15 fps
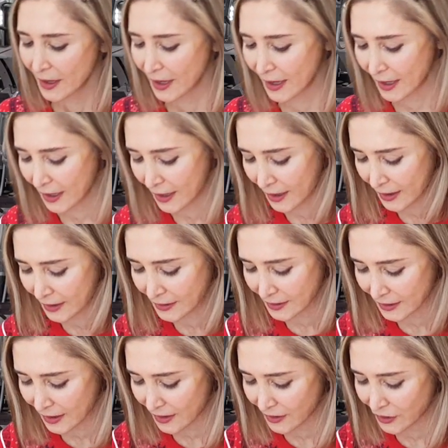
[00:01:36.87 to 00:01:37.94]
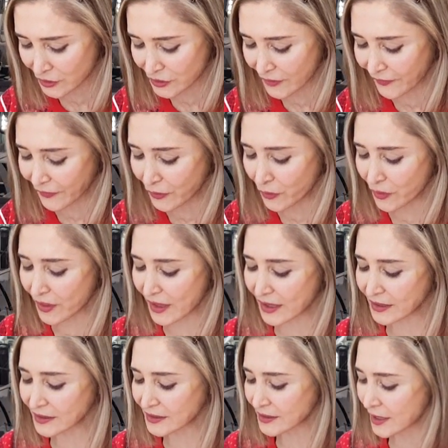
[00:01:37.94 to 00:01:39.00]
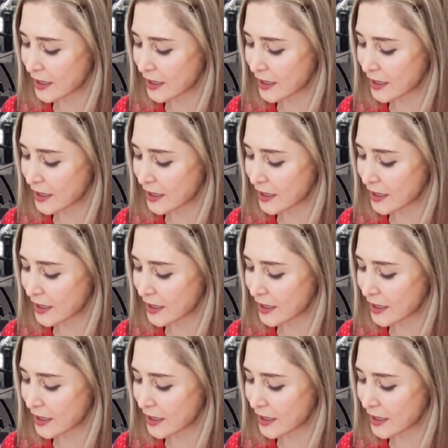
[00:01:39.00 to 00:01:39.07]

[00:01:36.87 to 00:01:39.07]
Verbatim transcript: And there's a few things.